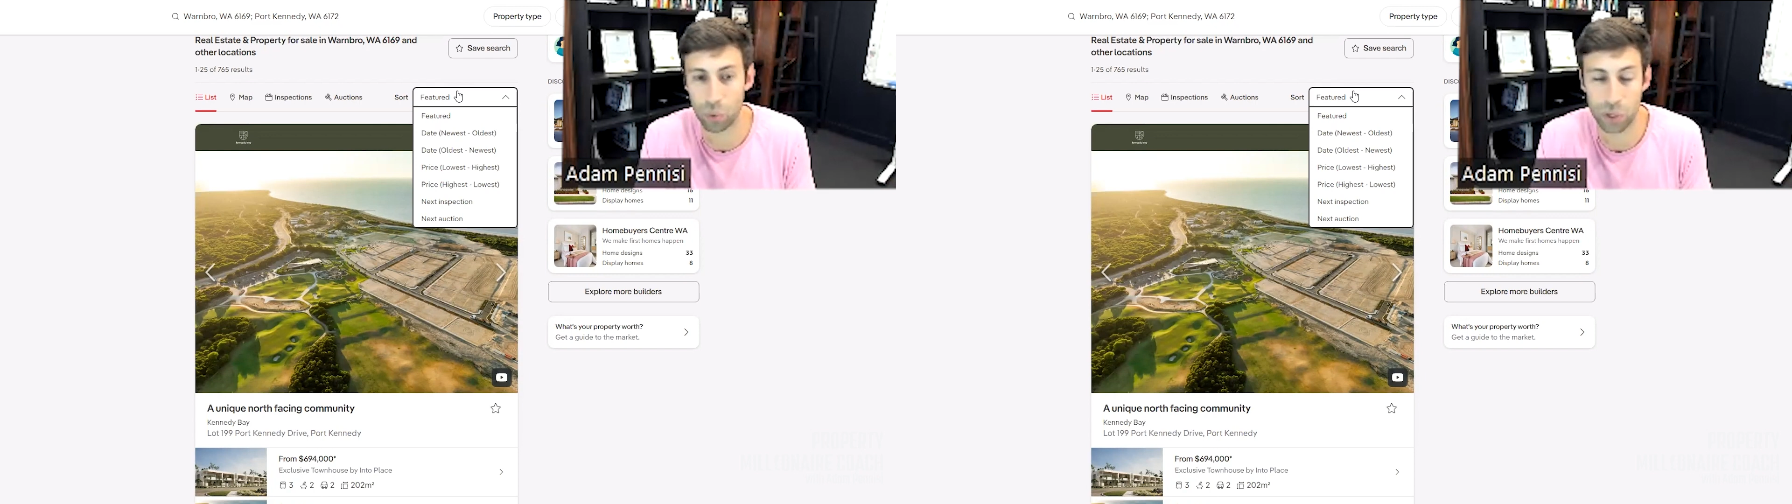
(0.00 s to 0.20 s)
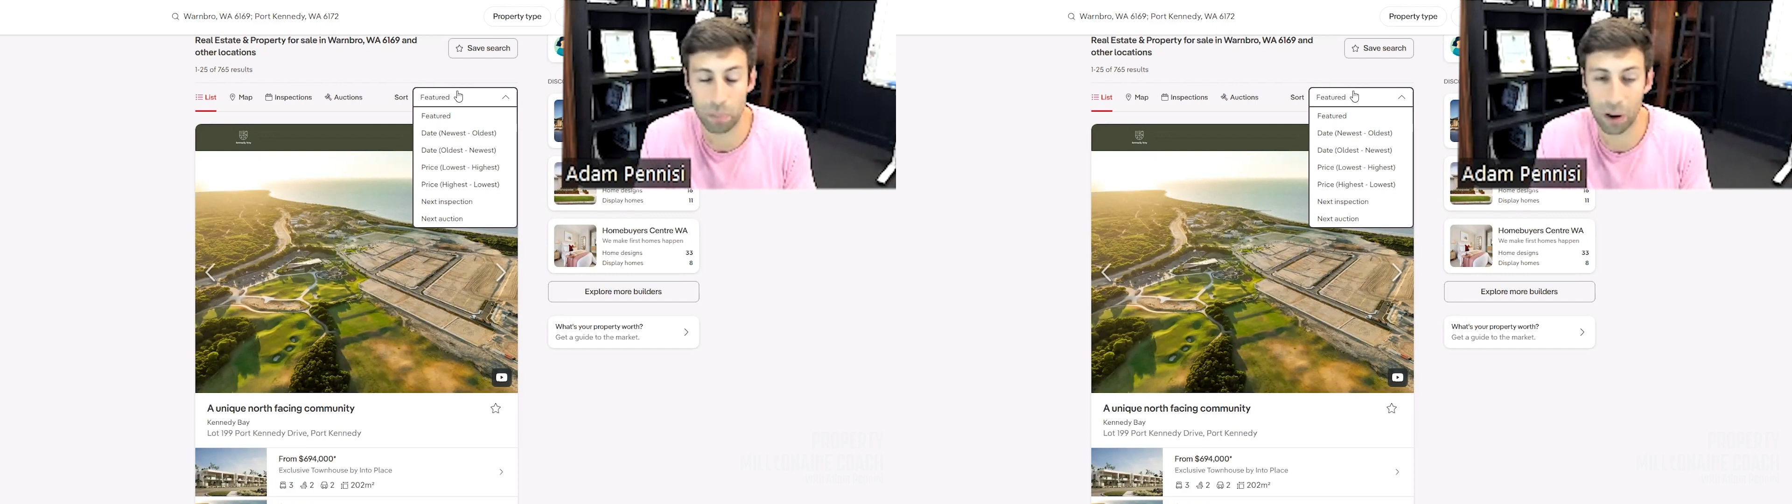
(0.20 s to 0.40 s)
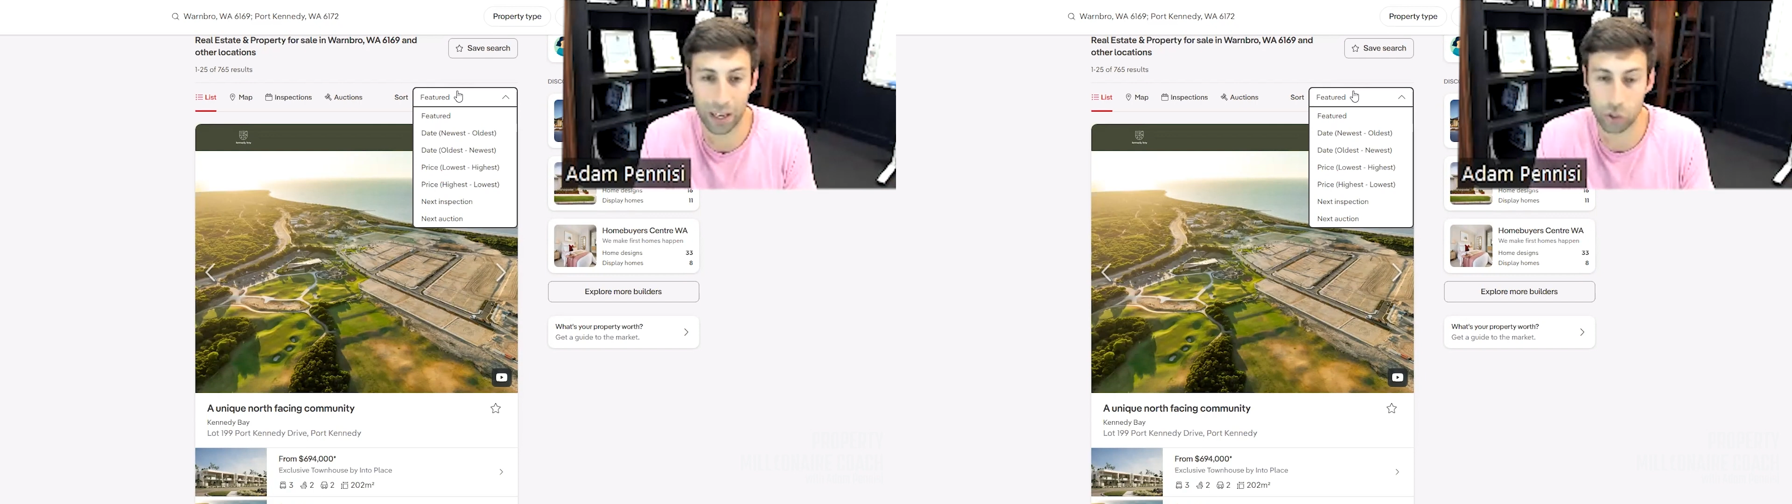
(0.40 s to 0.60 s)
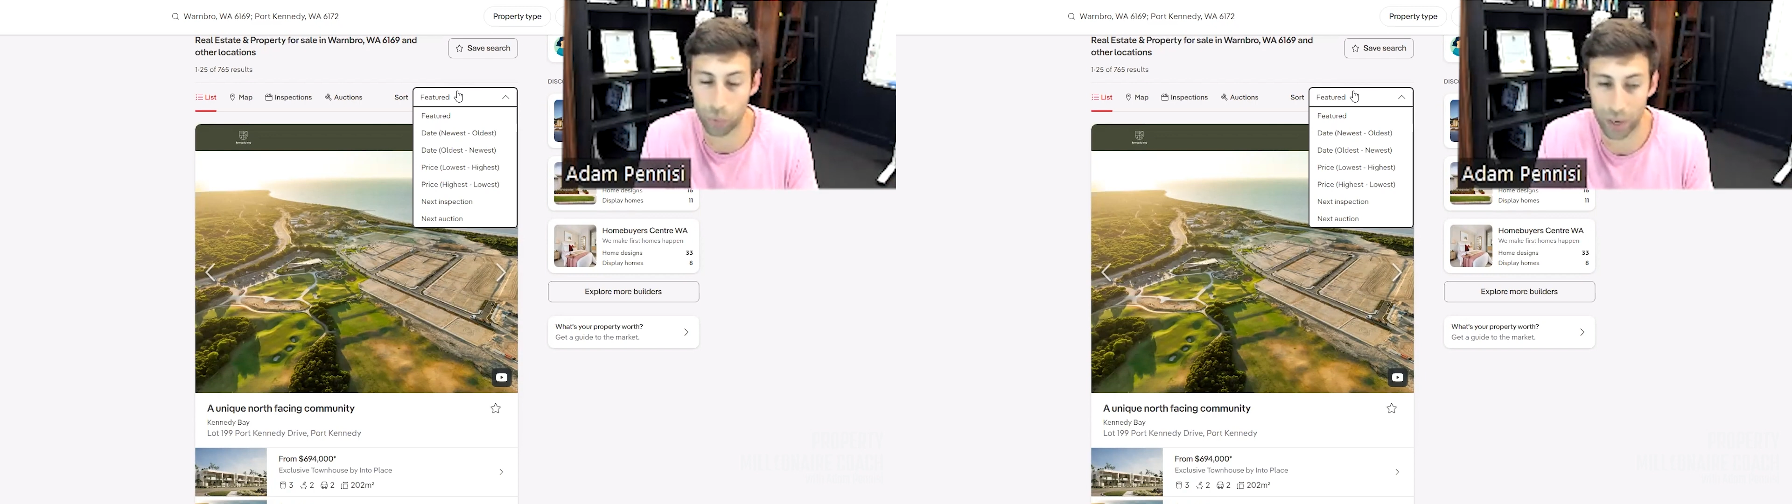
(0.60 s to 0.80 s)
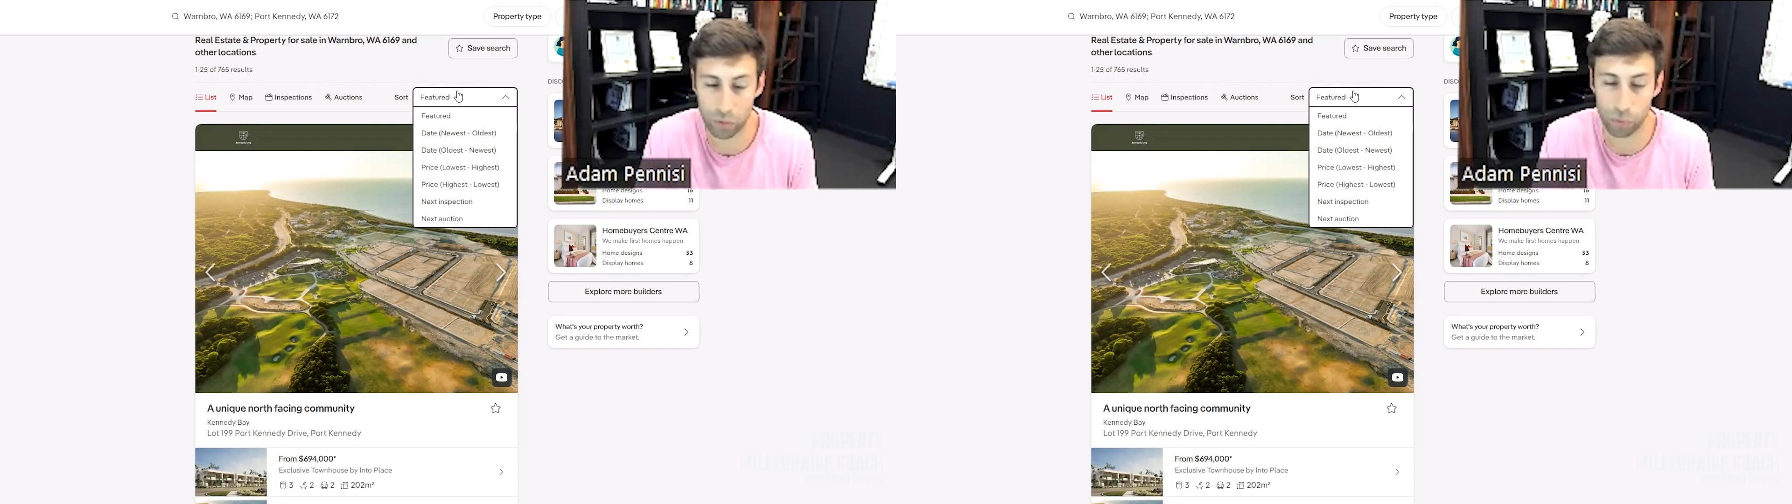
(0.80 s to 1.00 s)
or you're buying it
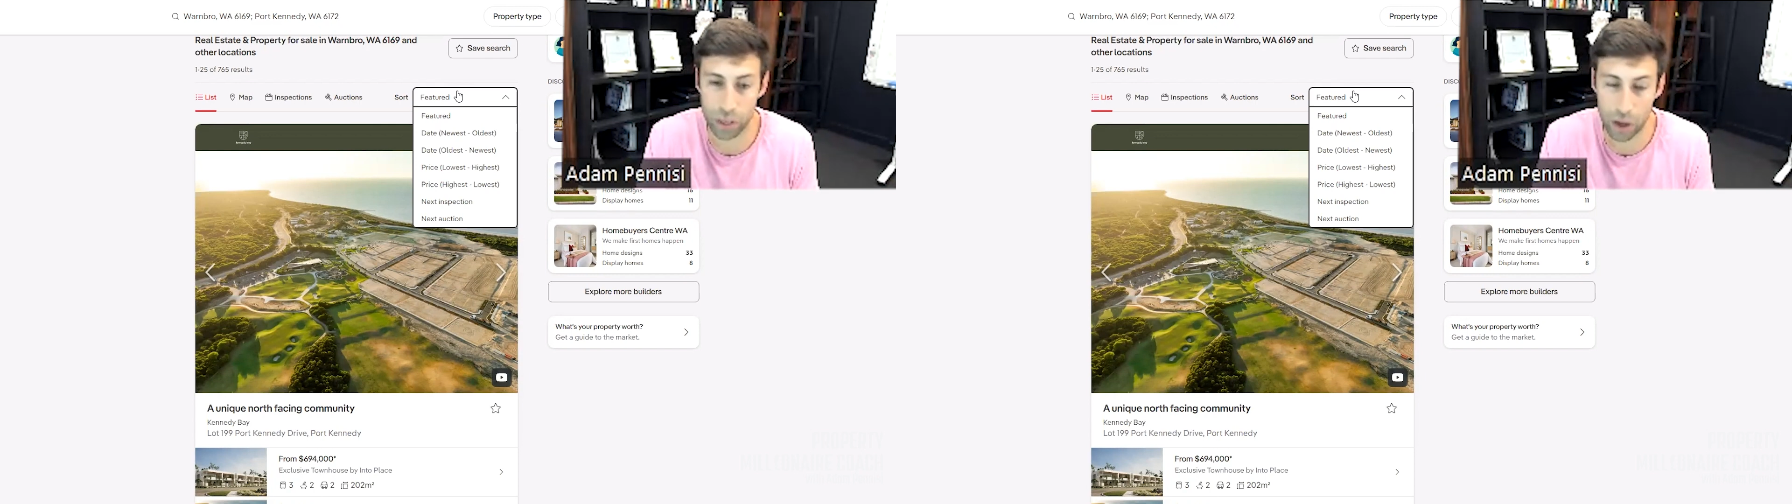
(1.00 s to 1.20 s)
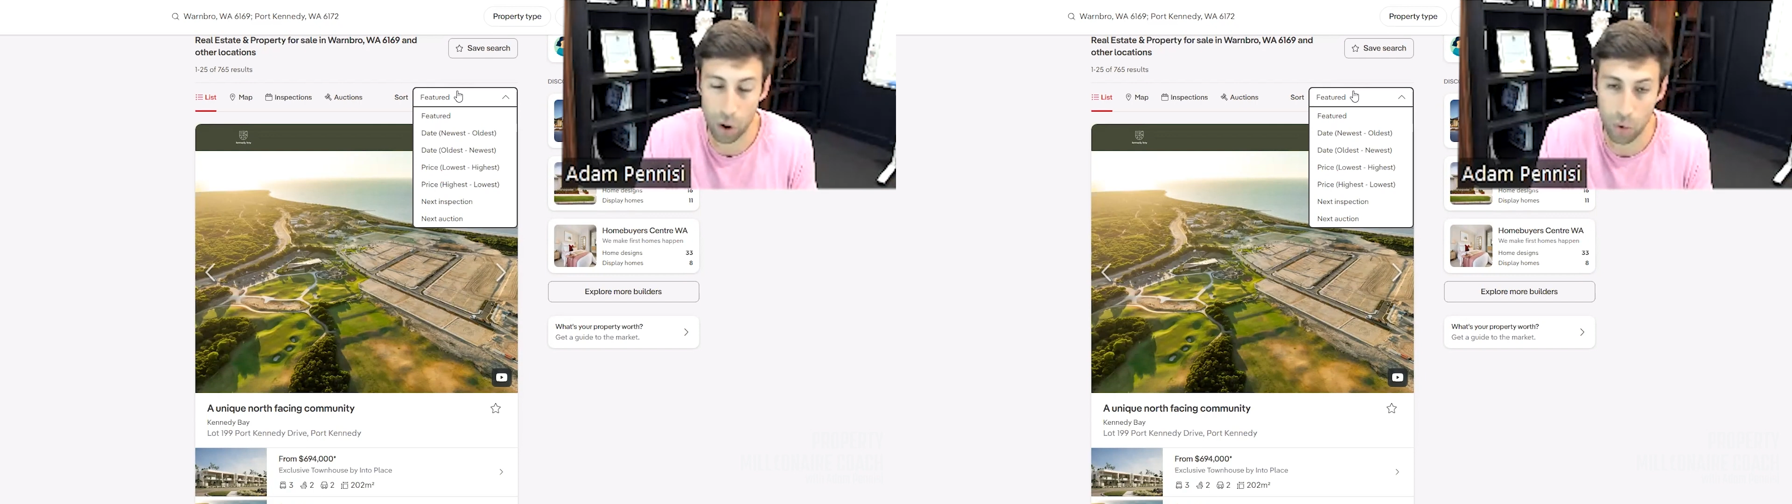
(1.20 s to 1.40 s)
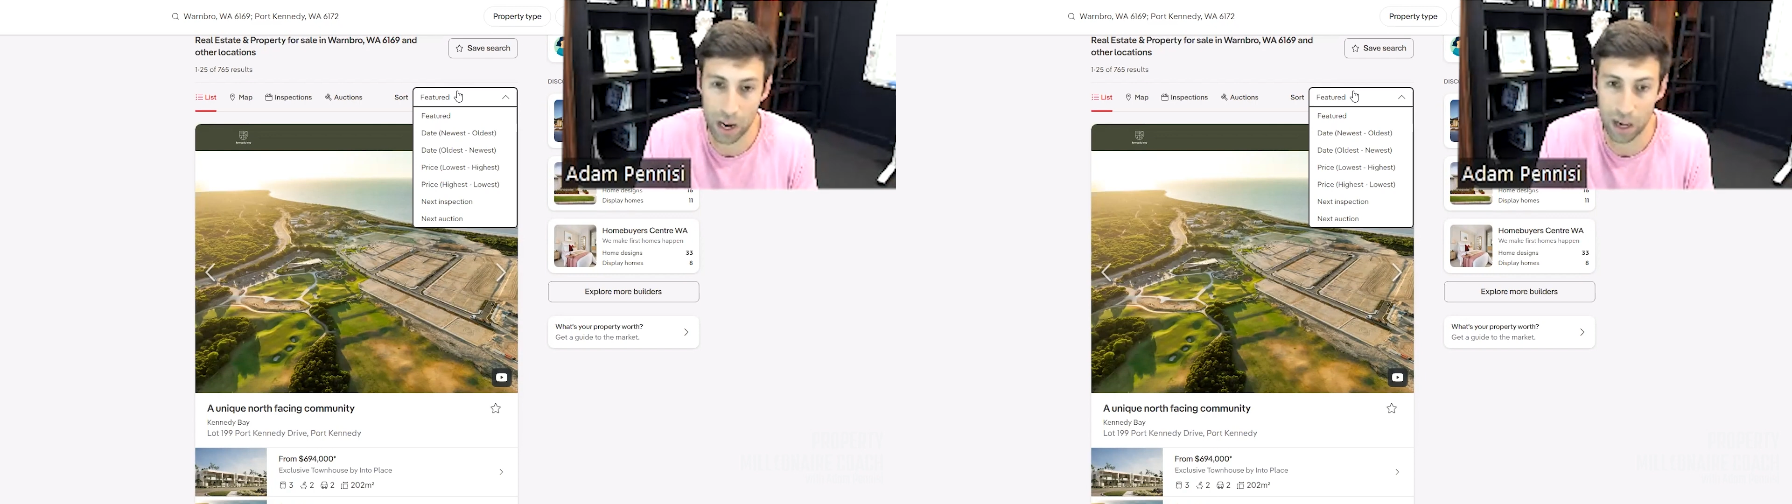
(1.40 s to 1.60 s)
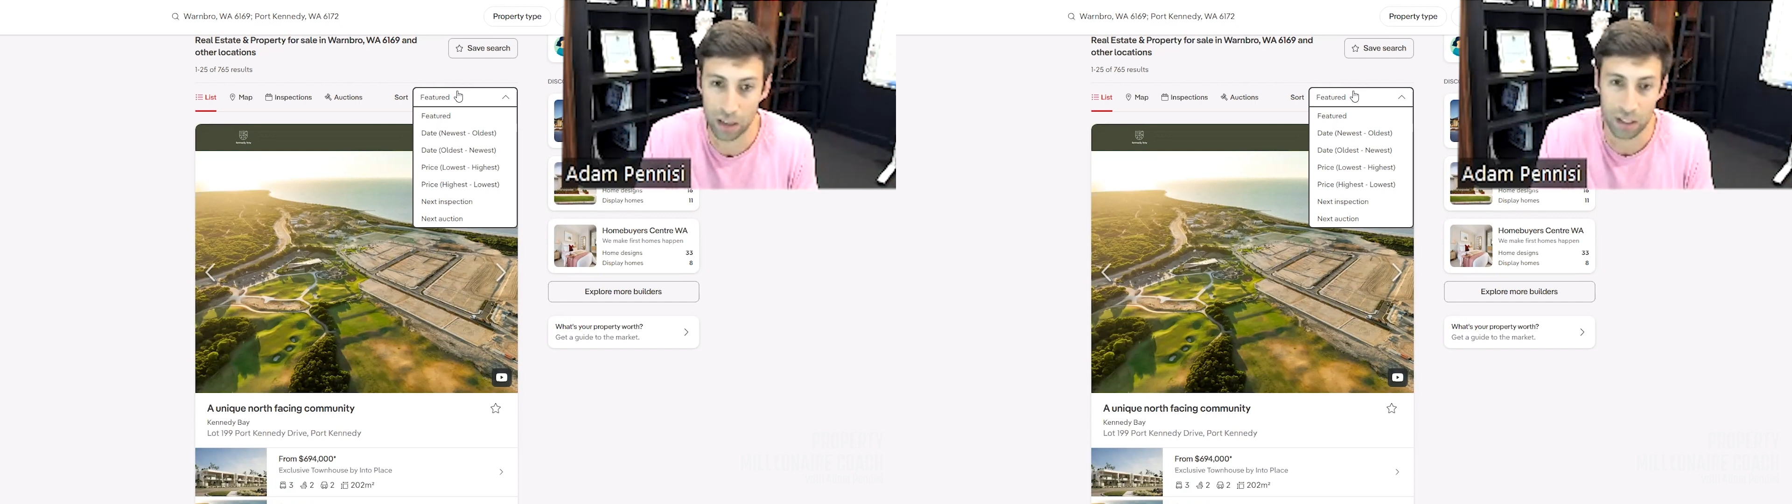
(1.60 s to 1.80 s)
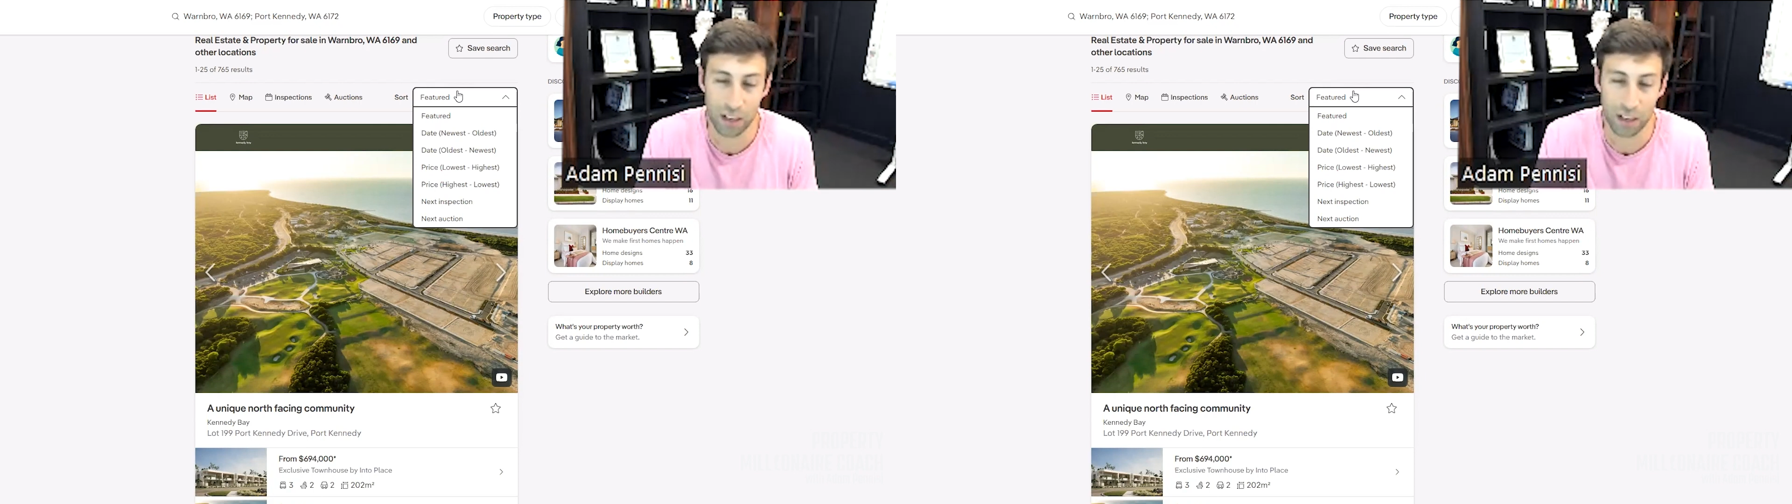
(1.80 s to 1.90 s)
direct through the owner,